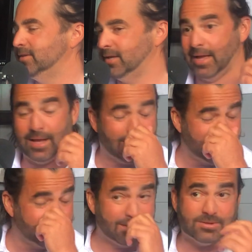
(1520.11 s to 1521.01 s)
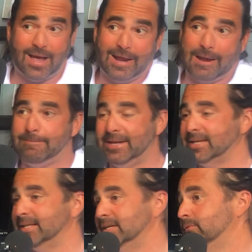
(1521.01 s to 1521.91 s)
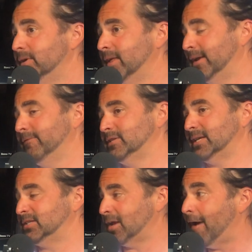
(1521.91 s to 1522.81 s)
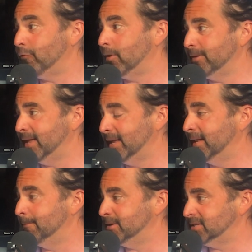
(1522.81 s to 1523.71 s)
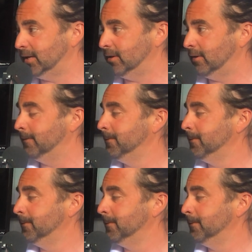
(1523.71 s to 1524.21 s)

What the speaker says: the but there's a lot of companies I deal with, like if it's like software related in particular,